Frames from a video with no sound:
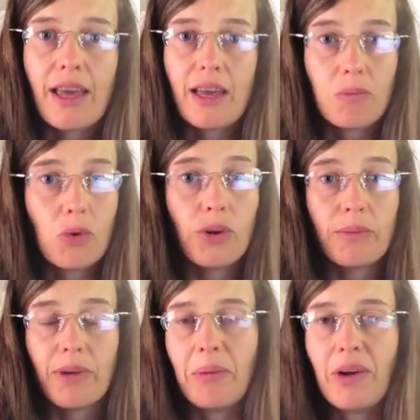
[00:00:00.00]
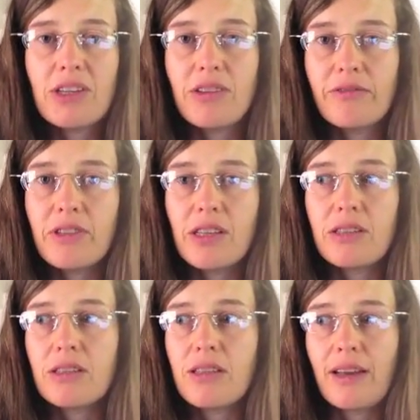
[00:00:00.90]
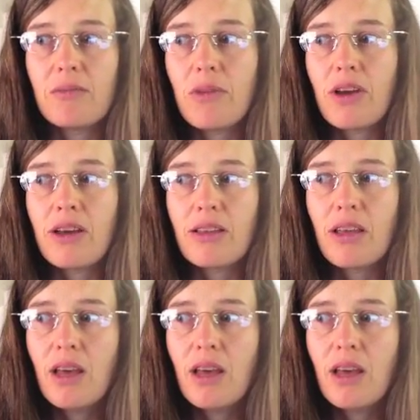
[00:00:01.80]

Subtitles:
had bought in preparation for this second birth.